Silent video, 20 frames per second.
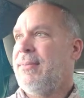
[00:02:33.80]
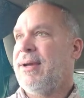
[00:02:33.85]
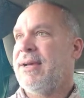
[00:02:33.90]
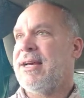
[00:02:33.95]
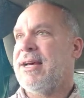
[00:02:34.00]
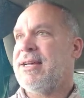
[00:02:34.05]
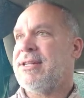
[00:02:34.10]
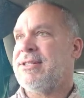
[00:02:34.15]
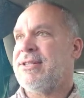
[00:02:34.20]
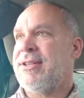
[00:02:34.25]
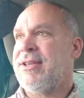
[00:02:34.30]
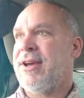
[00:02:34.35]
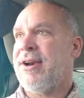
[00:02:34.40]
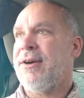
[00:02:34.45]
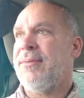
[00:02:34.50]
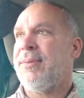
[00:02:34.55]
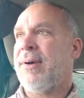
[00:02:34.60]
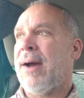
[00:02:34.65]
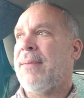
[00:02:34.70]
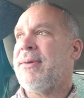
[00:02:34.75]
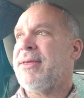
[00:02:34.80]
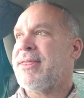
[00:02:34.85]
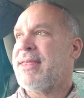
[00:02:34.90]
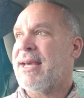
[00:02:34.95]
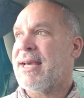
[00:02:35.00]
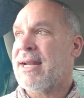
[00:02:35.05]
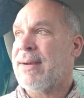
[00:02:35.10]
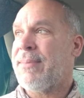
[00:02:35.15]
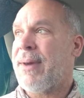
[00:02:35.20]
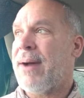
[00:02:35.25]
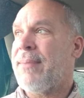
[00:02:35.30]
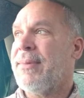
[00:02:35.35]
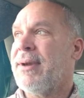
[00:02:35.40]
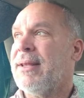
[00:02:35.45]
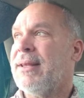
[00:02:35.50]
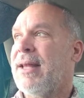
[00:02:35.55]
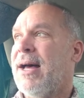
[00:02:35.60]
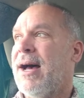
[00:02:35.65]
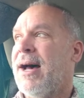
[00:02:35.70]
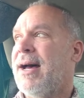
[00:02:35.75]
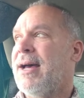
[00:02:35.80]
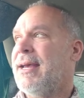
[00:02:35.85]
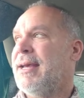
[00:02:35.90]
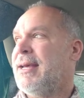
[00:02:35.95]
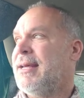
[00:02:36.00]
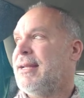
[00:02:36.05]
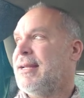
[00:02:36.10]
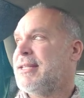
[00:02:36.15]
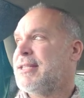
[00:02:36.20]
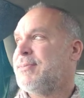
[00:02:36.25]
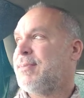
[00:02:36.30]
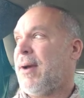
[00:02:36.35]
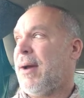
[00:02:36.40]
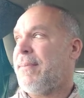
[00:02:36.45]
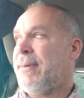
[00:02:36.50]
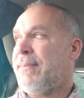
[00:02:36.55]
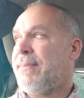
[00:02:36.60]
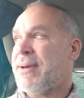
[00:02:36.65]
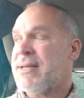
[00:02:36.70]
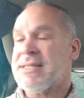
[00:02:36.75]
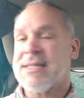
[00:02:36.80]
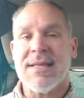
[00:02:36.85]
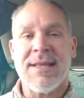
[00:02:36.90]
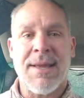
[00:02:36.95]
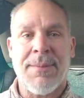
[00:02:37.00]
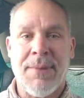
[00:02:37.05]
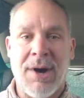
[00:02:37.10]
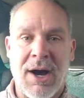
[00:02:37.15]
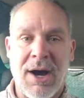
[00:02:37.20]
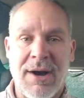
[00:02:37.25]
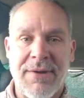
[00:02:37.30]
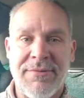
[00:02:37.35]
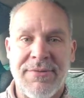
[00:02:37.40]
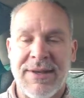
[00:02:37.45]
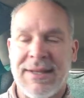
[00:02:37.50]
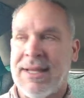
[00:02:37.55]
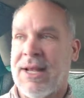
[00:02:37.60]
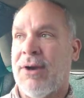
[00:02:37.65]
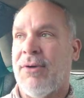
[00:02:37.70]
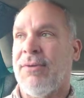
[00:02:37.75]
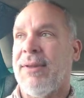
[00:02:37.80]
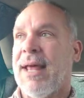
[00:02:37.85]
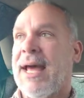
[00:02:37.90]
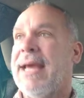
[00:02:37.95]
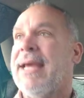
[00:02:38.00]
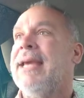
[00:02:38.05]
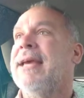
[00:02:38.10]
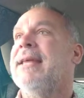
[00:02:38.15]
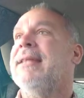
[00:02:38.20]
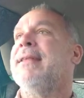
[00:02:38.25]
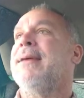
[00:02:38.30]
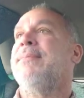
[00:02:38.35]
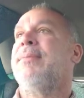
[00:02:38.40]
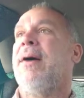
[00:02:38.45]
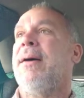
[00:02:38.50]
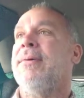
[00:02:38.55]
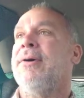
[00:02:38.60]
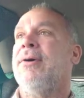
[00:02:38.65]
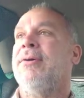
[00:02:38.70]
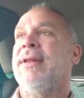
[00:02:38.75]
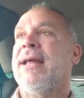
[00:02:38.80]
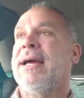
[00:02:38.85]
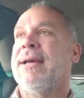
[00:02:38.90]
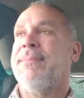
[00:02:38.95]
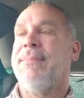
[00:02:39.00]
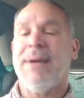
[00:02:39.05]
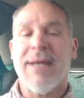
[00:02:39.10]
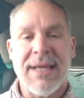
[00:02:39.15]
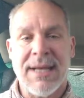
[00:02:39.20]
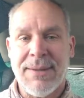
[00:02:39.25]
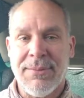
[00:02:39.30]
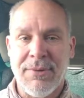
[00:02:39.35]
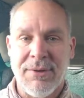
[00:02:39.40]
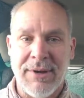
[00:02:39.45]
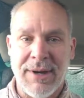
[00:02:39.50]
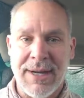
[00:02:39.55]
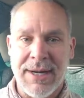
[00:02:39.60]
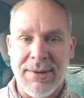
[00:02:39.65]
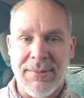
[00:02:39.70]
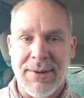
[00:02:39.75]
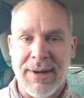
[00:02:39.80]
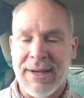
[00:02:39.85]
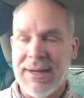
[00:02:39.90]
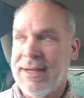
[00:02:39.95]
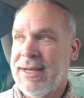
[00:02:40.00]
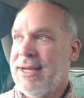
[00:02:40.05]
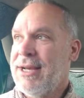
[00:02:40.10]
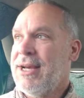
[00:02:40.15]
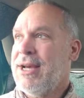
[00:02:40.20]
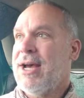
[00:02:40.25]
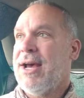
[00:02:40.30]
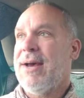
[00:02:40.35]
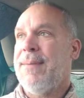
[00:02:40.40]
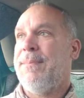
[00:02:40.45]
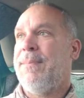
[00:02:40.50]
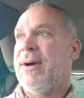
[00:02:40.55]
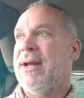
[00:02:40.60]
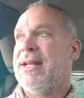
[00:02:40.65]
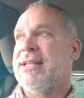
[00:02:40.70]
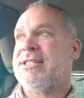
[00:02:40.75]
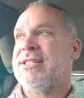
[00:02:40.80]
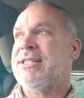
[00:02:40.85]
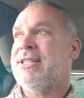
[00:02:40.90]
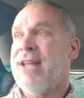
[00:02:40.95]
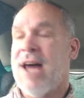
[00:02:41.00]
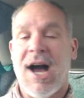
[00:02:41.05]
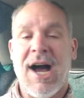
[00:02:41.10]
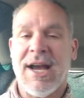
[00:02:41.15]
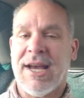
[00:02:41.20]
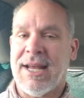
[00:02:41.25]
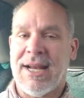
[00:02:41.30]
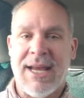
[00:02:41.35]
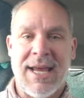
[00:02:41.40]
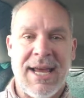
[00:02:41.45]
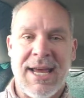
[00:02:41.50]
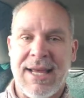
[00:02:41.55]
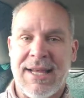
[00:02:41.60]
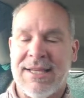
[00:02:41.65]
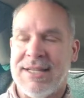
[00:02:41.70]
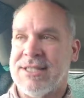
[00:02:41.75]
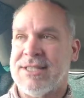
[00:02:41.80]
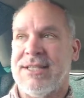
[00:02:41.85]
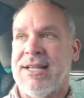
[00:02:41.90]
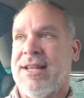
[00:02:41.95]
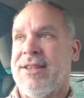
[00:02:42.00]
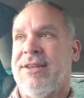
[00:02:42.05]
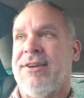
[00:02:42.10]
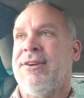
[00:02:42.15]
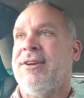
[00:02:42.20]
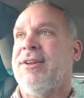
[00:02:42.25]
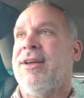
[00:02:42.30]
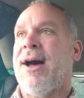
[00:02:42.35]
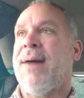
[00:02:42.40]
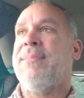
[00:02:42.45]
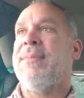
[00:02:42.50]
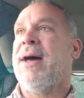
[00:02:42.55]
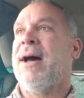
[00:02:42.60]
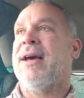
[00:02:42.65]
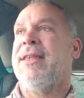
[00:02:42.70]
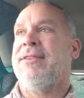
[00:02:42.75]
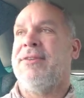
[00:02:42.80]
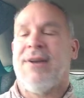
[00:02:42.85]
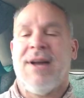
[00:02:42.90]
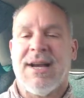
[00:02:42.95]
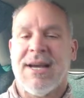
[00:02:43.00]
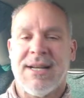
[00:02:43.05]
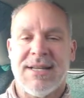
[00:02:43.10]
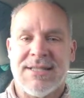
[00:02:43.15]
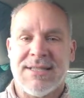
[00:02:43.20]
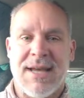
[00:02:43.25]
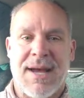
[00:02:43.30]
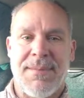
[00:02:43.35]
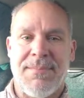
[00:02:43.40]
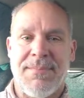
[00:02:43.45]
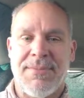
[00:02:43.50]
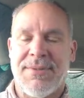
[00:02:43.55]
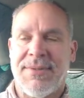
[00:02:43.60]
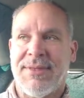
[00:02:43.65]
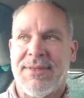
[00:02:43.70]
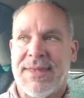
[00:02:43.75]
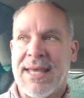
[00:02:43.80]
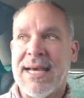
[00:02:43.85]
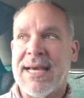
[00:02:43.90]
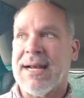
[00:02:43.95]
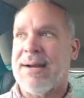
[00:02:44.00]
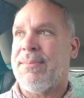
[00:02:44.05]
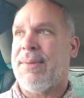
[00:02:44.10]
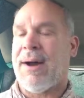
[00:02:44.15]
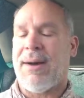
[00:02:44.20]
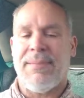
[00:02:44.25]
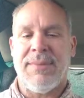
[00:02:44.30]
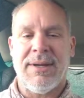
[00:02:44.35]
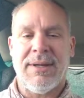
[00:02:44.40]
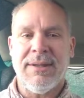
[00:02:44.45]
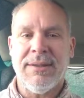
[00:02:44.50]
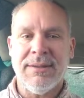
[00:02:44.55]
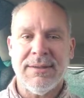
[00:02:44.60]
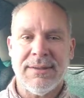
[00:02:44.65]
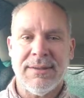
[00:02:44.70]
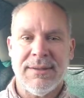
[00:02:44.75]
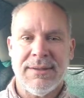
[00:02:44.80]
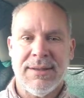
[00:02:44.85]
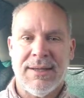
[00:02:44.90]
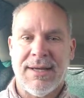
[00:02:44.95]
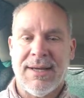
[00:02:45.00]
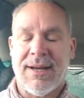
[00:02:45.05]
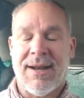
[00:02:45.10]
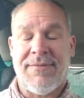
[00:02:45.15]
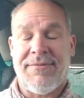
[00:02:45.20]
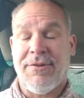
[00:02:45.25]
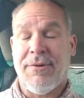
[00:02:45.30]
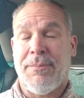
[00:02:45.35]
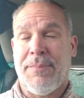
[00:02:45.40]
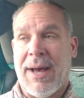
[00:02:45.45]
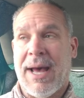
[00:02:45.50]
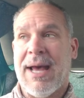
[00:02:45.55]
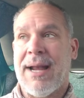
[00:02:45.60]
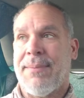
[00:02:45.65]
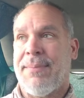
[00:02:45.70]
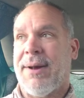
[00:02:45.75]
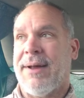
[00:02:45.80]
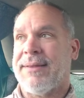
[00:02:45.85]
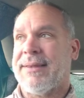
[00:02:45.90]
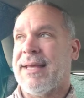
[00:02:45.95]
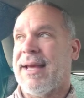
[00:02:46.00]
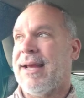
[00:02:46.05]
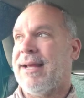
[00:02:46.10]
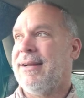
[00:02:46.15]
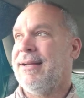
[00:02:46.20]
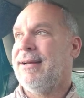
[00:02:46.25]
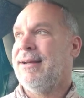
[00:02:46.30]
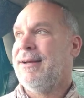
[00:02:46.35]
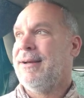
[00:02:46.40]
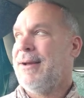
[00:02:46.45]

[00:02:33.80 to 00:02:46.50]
because they're probably thinking about me a lot, and it's probably pissing them off, and they don't like it, and they probably don't like me anymore anyway, but it's not going to end. They're not going to stop thinking about me, and I feel bad about that.